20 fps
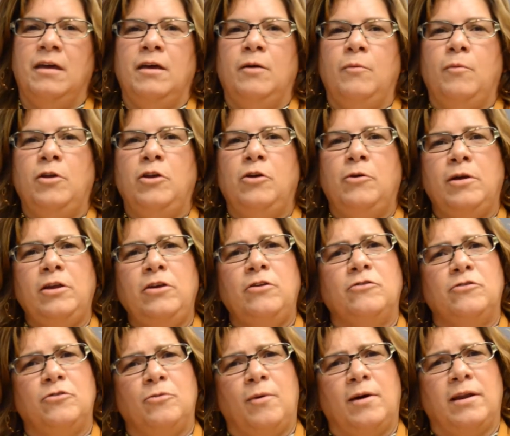When you're in your
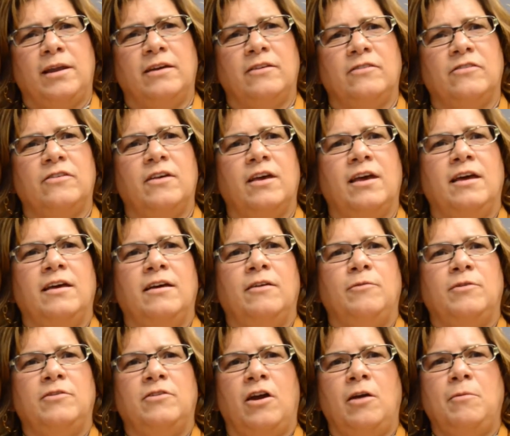20s,
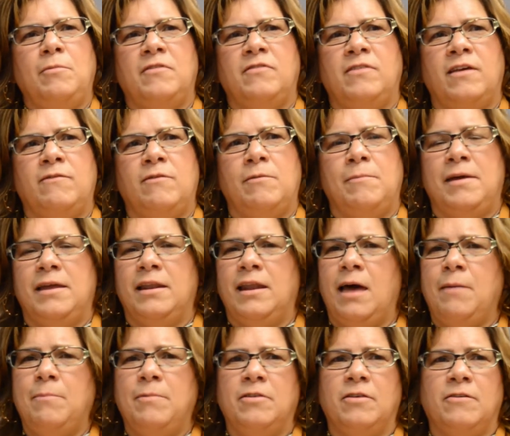retirement saving may
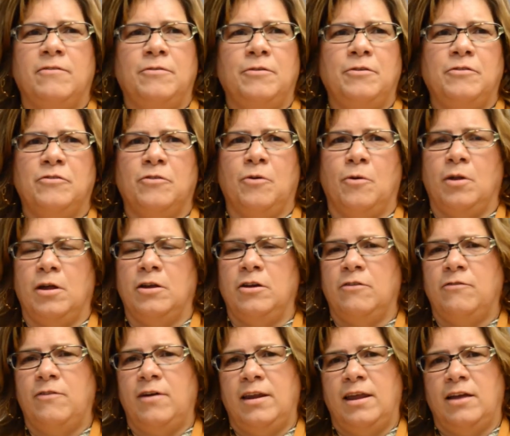not be the first goal on your
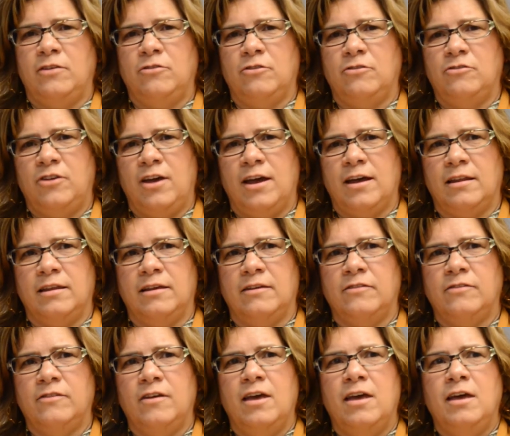financial
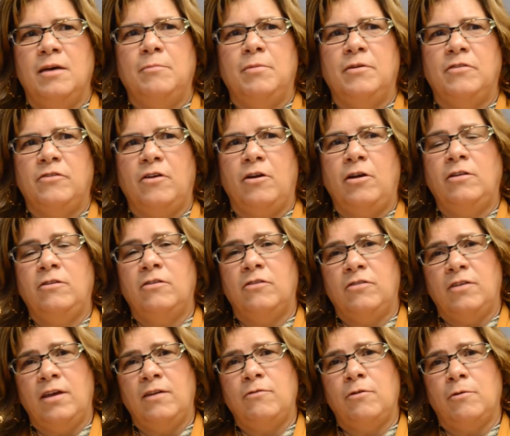checklist, but starting to
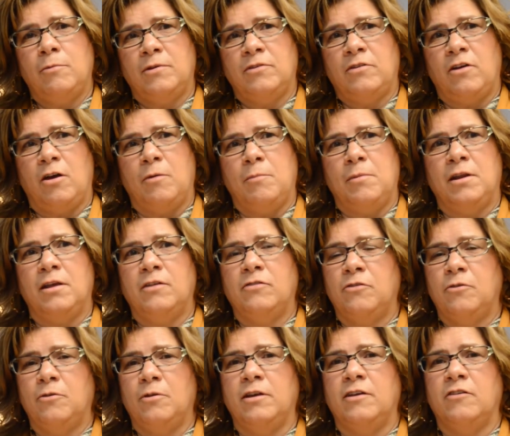save for retirement as
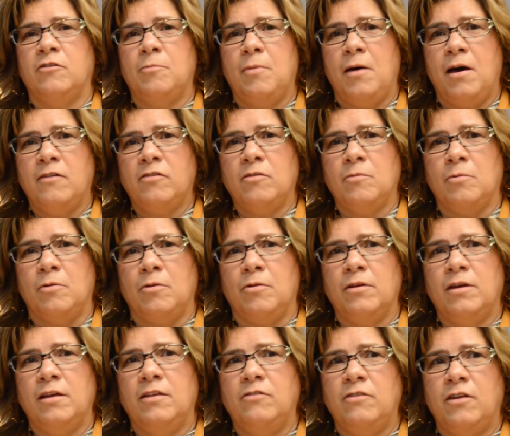early as possible
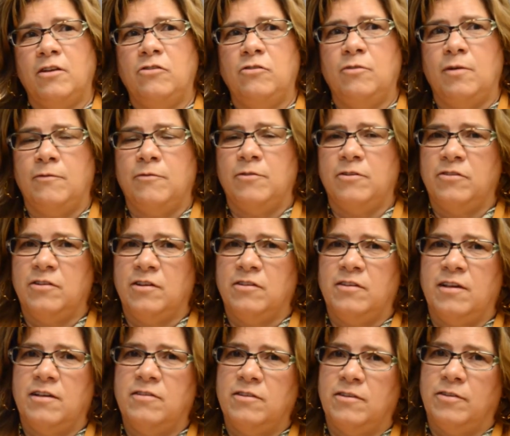can set you up for
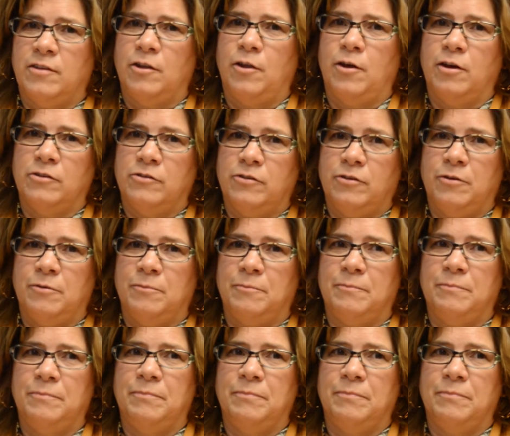success in the long term.